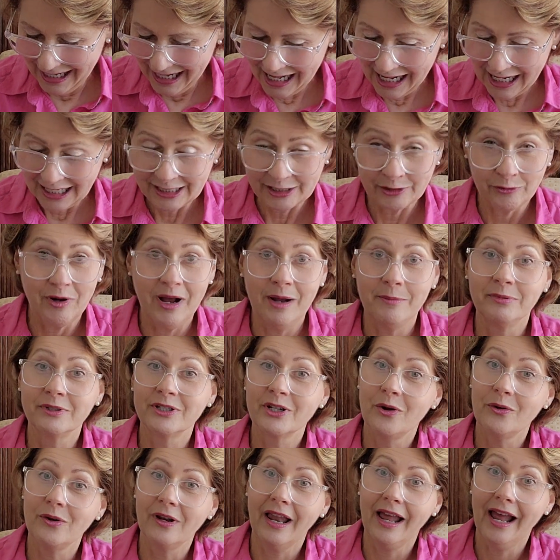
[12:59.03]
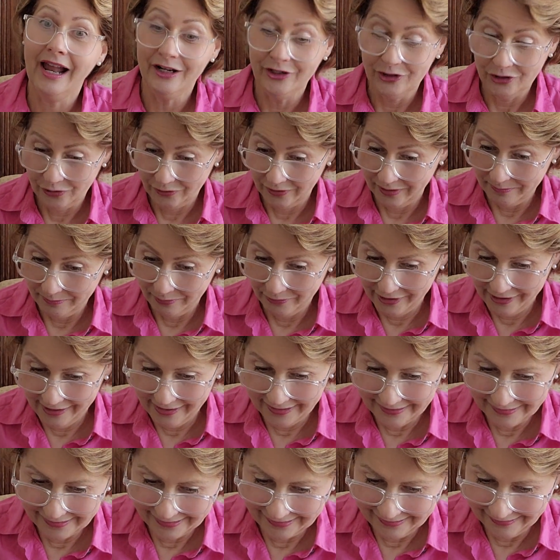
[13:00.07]
I said, well, I'm so glad you're
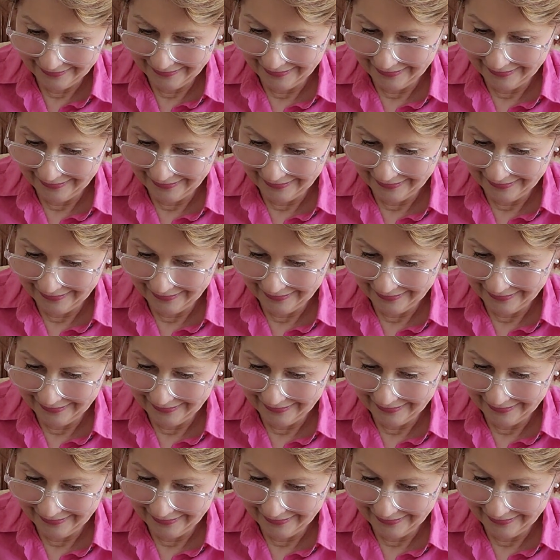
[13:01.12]
impressed.